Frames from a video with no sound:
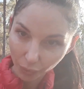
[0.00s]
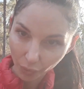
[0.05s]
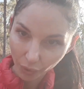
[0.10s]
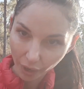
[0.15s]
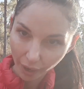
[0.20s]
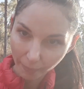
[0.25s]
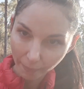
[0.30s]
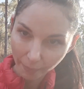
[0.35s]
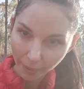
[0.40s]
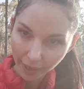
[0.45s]
what
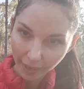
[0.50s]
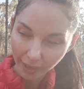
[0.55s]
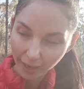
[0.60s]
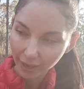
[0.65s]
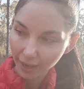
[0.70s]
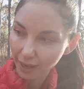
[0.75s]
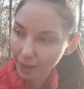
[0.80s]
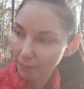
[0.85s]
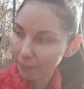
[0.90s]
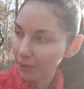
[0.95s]
I'm picking
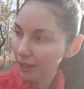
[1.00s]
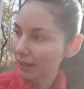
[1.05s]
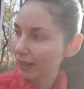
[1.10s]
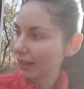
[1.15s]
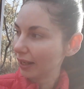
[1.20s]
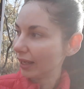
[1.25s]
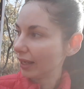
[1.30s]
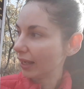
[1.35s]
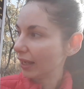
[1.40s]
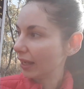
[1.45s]
up.
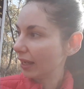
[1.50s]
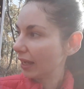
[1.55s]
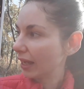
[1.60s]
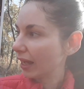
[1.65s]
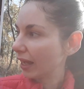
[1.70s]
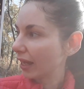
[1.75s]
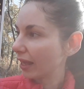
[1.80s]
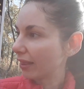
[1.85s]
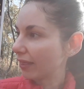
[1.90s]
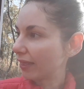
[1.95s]

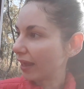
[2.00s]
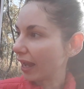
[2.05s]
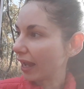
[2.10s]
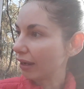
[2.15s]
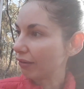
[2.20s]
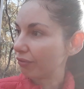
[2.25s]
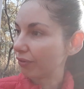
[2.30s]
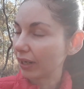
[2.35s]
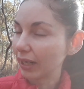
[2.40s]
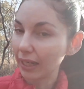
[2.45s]
They
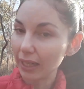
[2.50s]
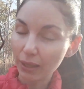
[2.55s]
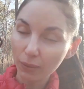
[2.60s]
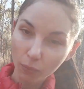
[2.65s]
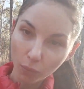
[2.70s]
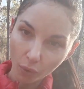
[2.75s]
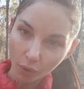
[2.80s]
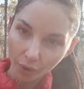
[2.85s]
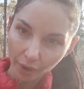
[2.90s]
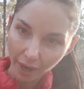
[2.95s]
really
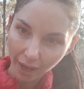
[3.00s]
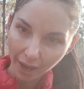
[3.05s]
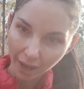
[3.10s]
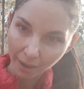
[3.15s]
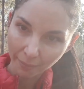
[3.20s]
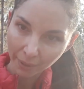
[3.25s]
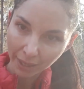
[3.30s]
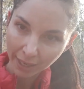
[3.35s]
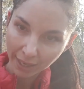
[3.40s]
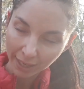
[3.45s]
want
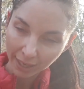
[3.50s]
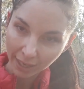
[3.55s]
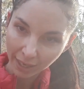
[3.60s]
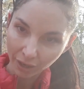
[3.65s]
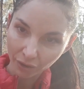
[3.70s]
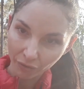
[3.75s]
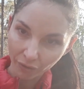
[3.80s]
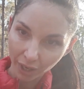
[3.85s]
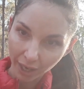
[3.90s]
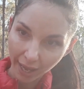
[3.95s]
harmony
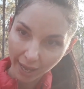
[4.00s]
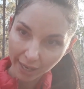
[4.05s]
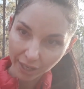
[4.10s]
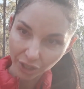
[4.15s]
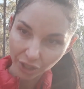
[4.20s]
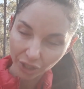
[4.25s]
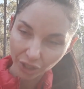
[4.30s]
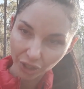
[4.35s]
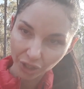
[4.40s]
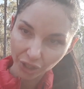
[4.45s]
in a
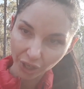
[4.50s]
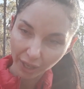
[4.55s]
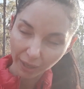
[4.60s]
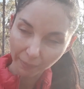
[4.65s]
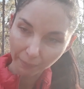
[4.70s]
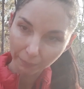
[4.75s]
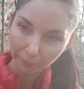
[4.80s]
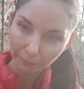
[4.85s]
relationship,